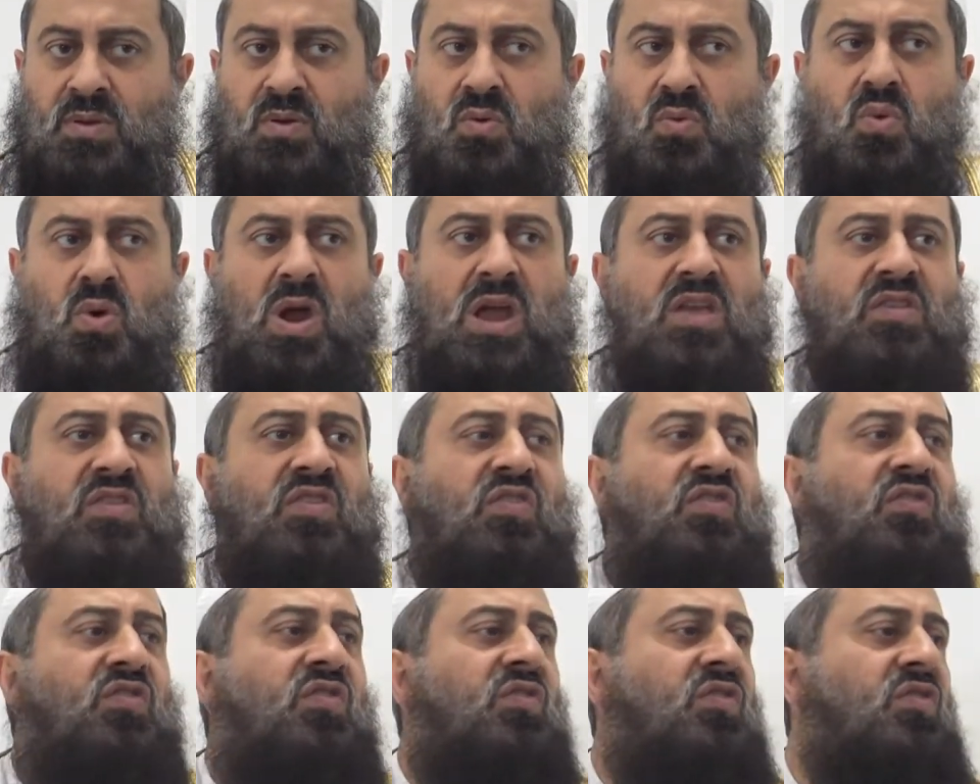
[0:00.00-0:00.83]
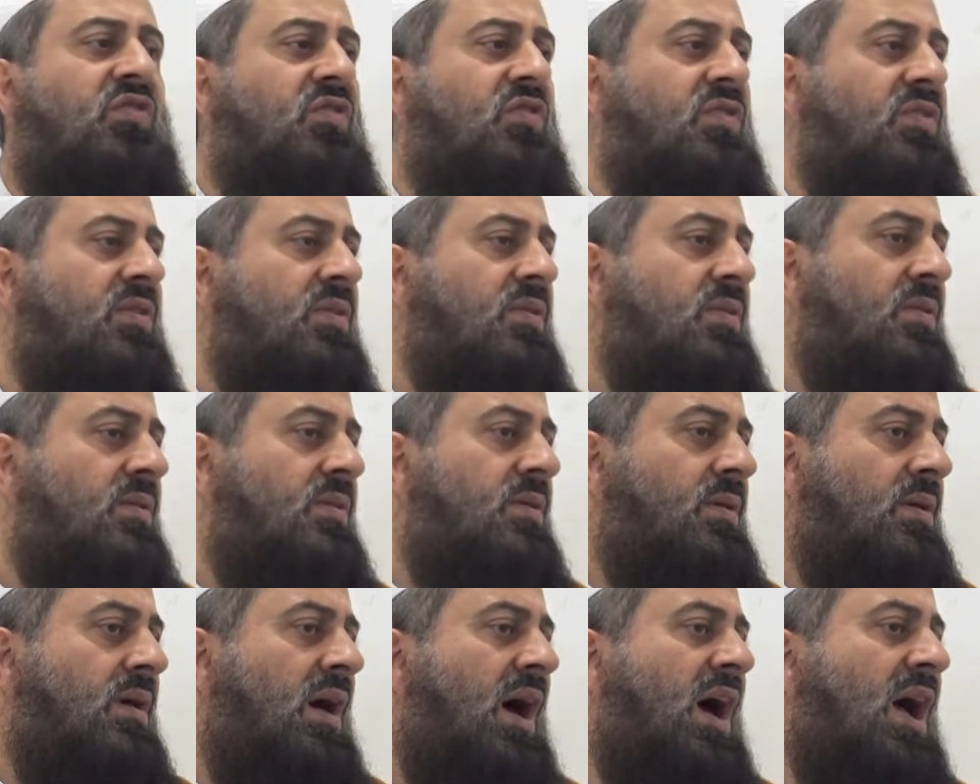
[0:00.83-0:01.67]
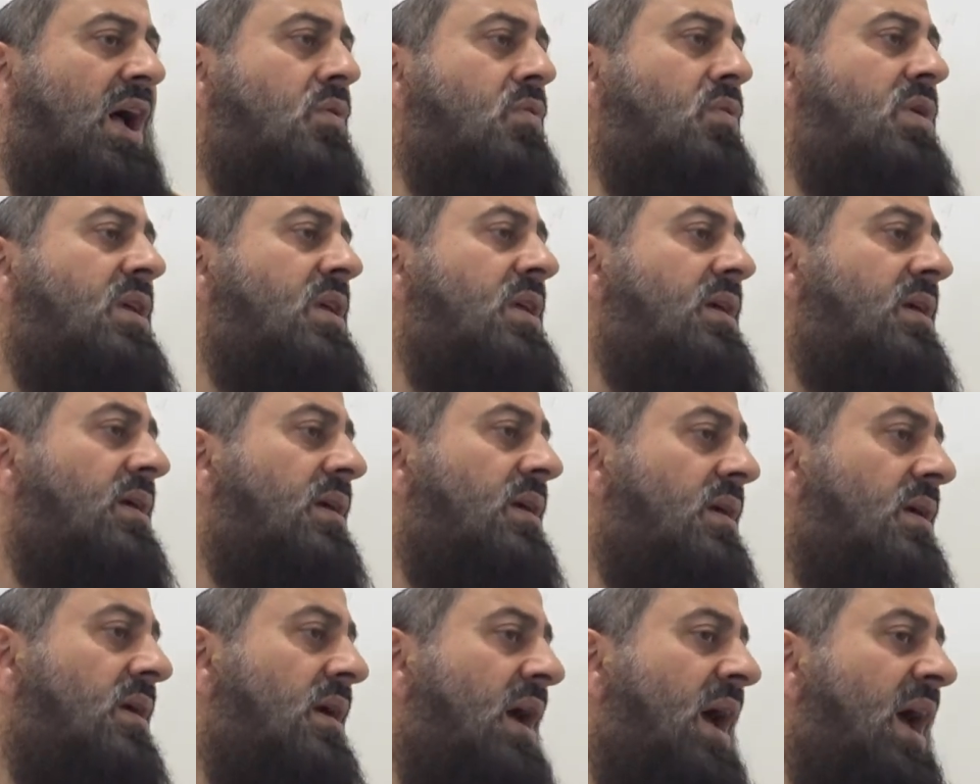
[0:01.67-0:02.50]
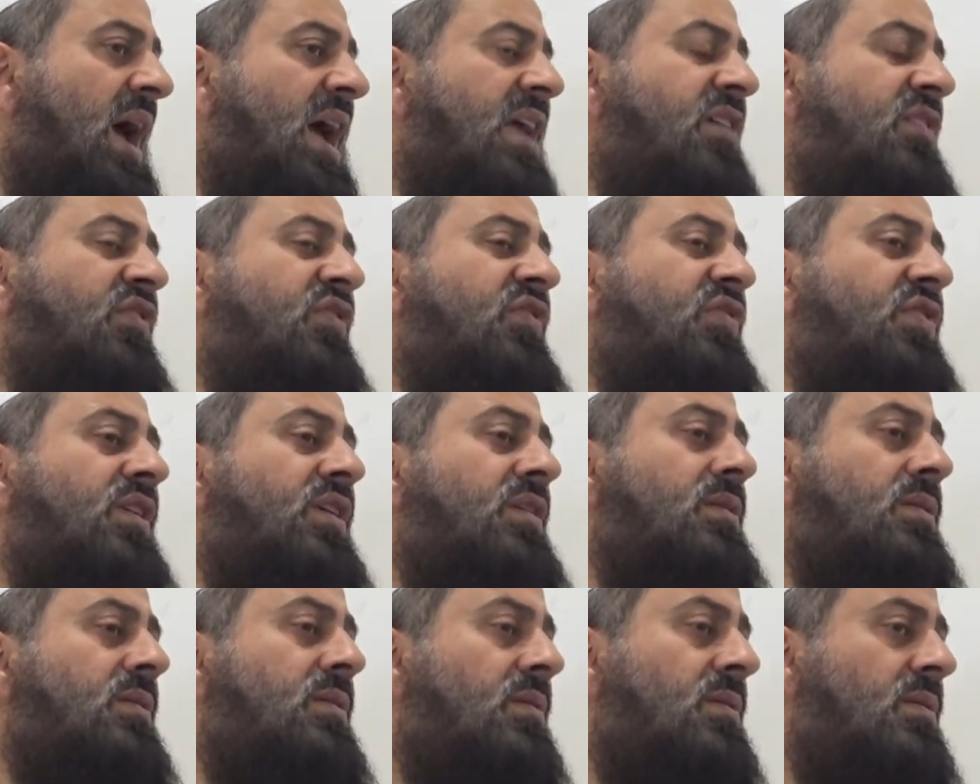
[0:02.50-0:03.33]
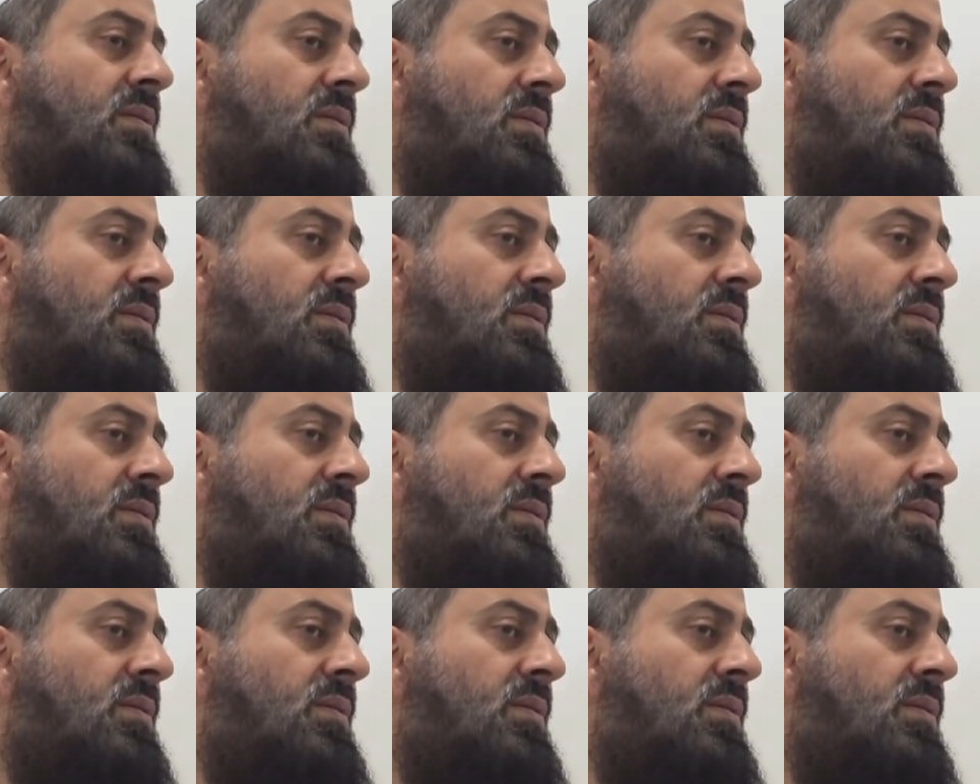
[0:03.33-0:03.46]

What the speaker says: Race, hurry, hasten